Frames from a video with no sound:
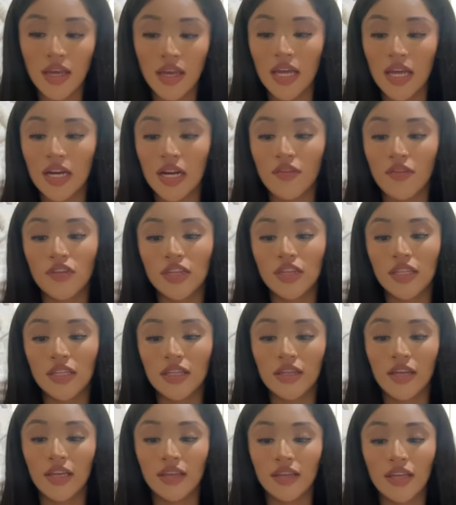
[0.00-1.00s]
and
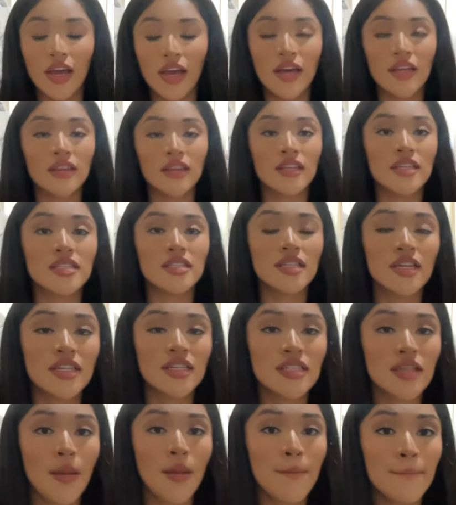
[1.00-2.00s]
everything like that, this
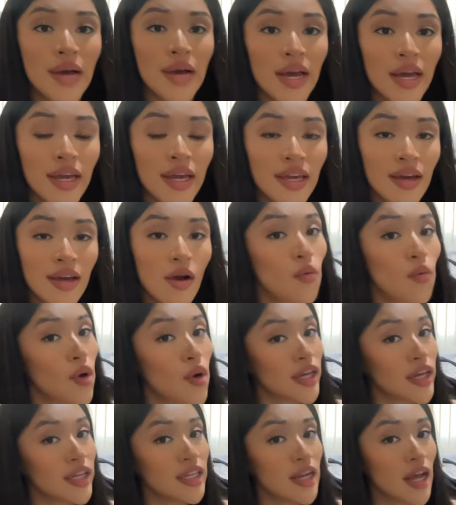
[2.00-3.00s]
is my
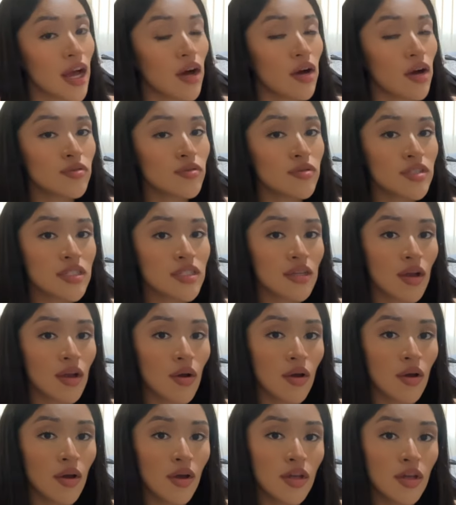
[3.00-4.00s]
walking out.
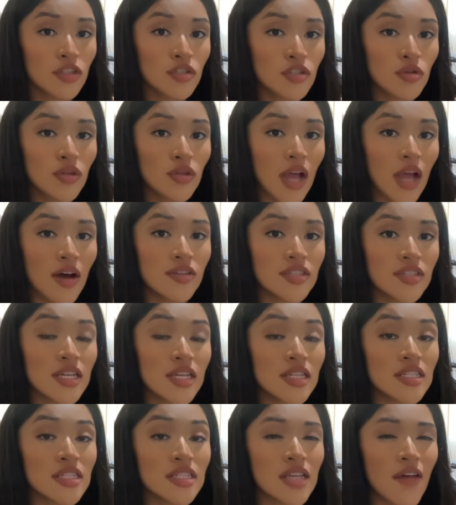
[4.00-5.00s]

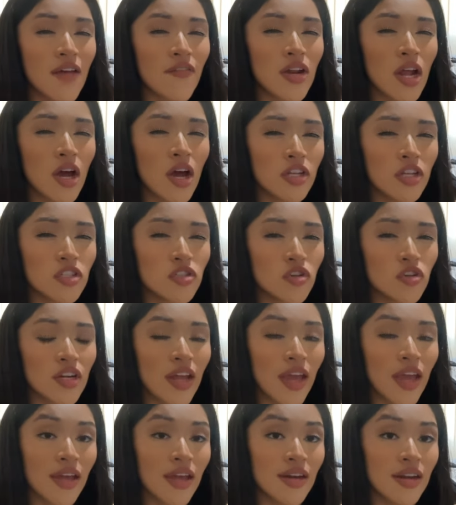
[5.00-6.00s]

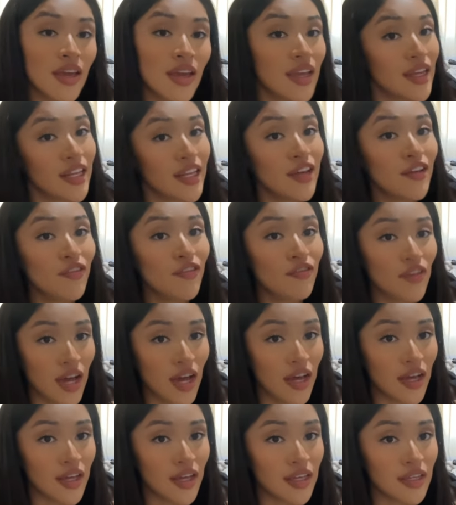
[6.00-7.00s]

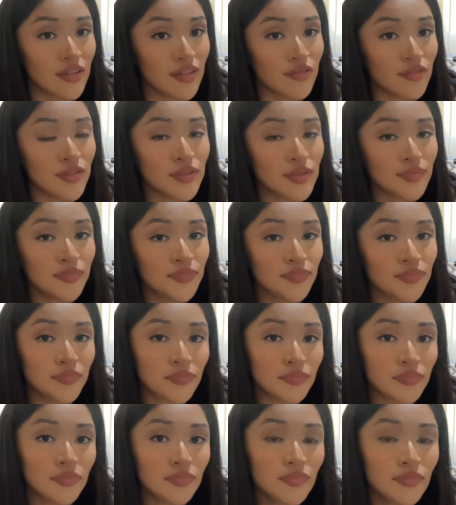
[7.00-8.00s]
2,785.
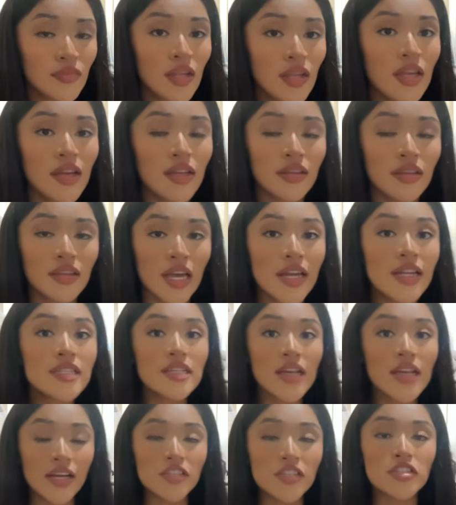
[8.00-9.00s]
That
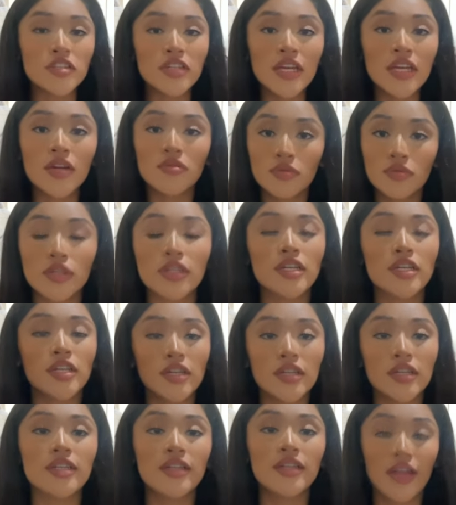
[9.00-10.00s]
is actually a really
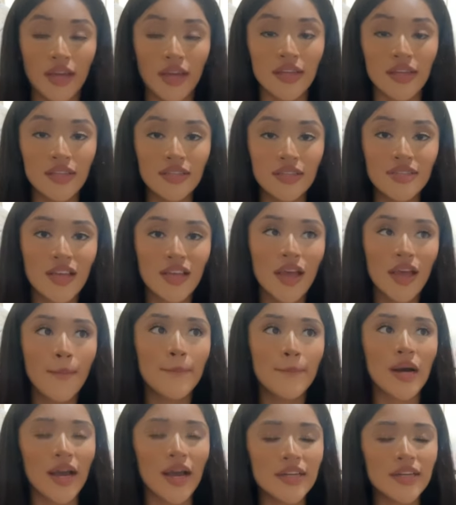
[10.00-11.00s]
good night,
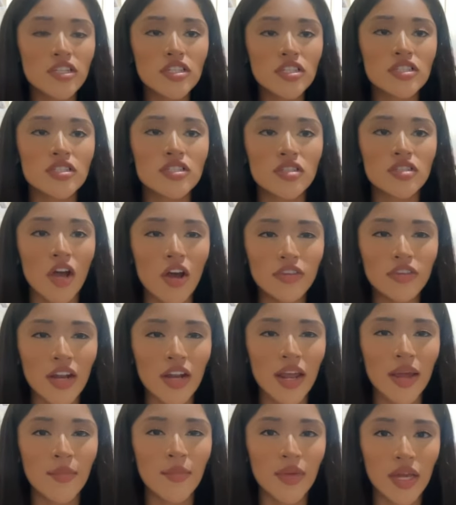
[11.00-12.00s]
but I just thought that
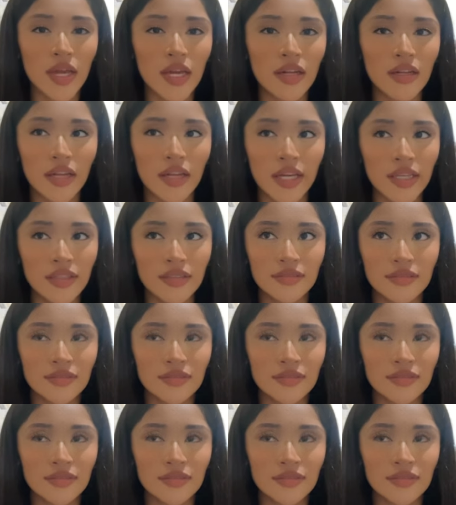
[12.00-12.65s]
I made like